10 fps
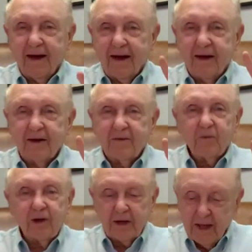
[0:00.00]

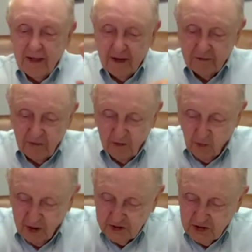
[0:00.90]
One day I read
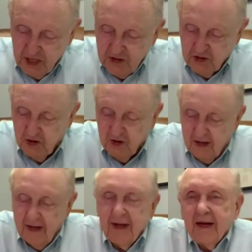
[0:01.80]
where a teacher
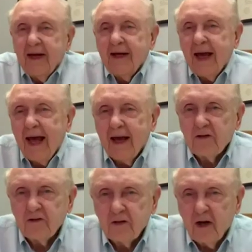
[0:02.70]
had
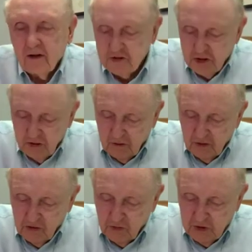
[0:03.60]
asked
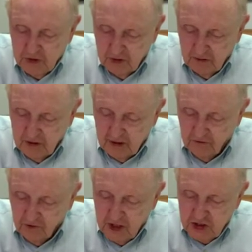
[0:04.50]
students, would you
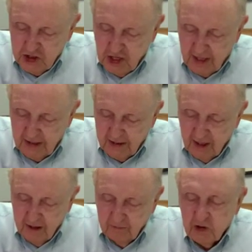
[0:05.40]
differentiate
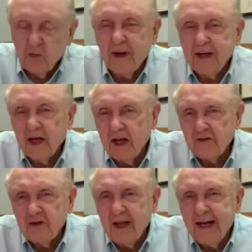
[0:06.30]
between
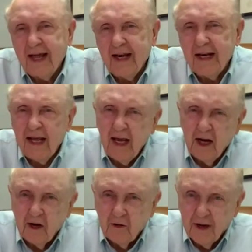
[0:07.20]
listening and
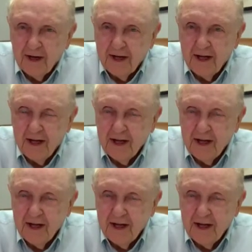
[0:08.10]
hearing?